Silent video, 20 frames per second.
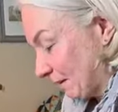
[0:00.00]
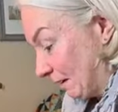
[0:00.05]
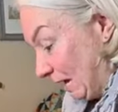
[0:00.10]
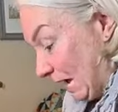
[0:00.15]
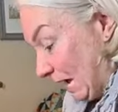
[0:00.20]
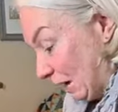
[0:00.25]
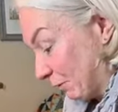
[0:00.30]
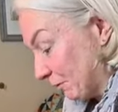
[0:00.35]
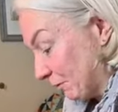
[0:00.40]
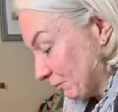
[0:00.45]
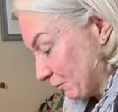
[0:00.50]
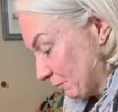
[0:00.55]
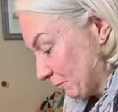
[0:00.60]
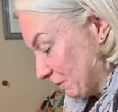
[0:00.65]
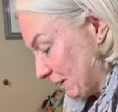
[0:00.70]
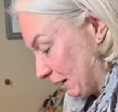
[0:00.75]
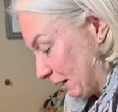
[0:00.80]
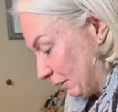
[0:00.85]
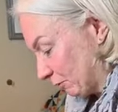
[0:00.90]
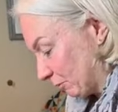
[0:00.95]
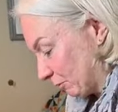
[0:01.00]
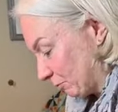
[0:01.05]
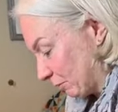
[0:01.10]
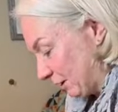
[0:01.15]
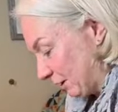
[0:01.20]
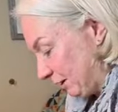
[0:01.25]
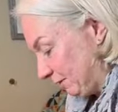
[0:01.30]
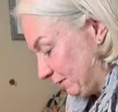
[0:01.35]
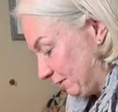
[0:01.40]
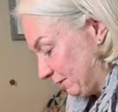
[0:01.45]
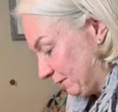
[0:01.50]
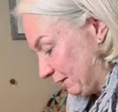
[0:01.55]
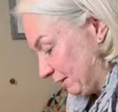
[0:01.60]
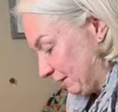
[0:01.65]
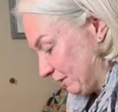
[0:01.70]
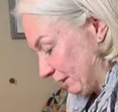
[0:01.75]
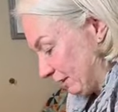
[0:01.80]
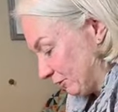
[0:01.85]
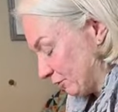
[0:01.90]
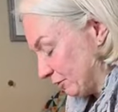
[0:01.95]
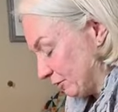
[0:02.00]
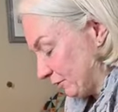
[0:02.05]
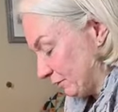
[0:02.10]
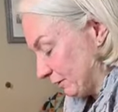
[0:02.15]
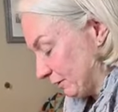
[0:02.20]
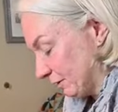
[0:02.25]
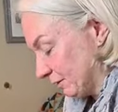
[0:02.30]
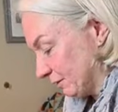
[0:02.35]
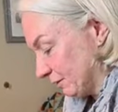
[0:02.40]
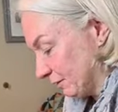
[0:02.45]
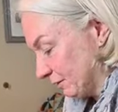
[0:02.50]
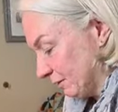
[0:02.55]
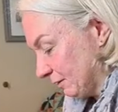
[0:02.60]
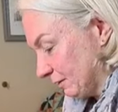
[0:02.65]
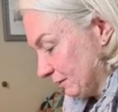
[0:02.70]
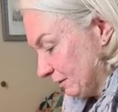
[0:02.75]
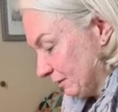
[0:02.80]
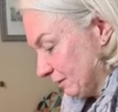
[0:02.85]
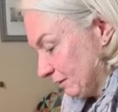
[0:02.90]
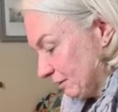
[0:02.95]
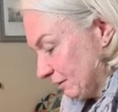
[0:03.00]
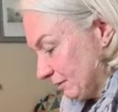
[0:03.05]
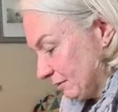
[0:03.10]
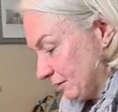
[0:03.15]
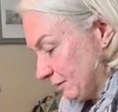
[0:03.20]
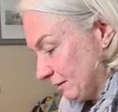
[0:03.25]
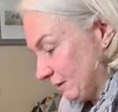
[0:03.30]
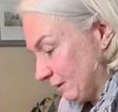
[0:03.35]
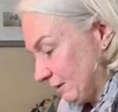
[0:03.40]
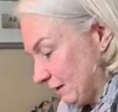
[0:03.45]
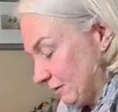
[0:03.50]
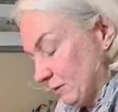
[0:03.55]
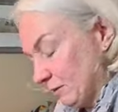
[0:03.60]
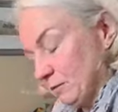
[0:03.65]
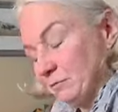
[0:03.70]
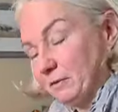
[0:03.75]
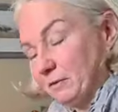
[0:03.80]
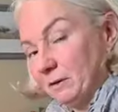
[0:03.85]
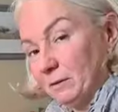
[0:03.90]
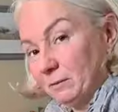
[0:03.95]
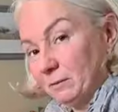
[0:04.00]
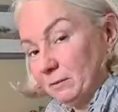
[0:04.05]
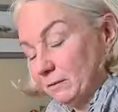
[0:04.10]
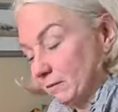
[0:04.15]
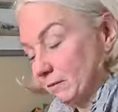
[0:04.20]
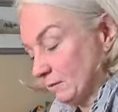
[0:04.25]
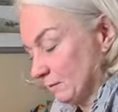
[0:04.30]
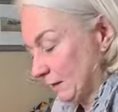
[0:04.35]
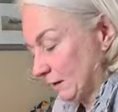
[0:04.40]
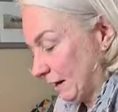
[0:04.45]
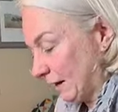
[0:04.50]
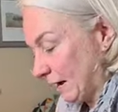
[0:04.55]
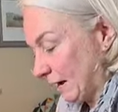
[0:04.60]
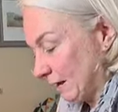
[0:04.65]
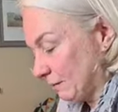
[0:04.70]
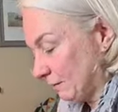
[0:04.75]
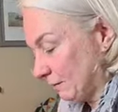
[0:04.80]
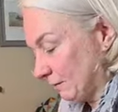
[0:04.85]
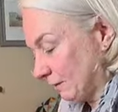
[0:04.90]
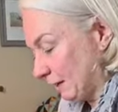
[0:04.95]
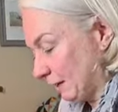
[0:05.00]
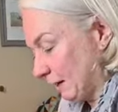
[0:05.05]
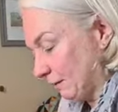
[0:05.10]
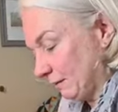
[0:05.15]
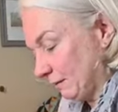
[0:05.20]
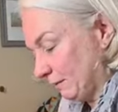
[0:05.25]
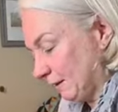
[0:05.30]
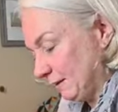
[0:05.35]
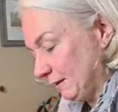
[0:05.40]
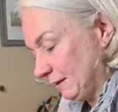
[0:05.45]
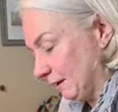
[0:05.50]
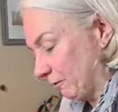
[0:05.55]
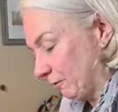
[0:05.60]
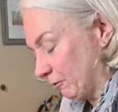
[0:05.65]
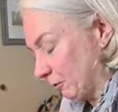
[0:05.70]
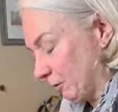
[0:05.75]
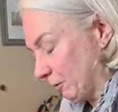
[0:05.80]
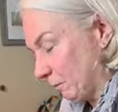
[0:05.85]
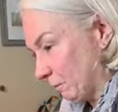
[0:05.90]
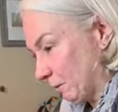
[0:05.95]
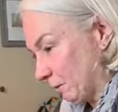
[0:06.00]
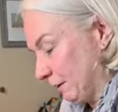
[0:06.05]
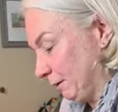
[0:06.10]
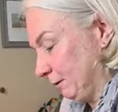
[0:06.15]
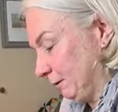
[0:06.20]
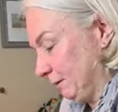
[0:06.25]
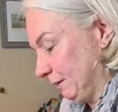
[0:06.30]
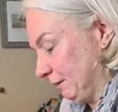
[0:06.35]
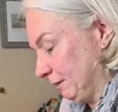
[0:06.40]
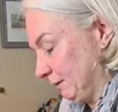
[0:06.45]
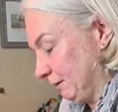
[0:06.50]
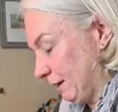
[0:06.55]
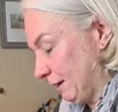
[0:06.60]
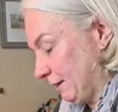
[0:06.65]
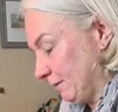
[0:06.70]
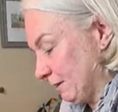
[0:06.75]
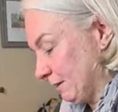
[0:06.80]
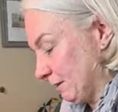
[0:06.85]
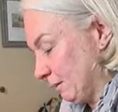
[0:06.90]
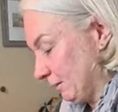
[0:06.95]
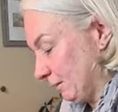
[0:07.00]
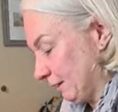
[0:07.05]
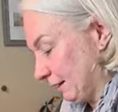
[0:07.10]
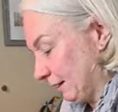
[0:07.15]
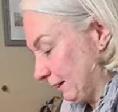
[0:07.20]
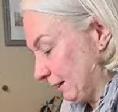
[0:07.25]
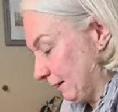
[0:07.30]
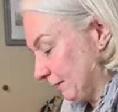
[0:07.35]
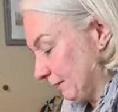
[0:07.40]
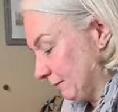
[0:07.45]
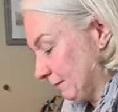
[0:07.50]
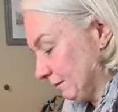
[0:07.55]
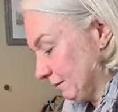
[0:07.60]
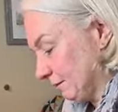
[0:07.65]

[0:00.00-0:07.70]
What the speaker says: I have to admit, I was surprised to see datura in the fields. I don't think I've seen that grown wild in the UK.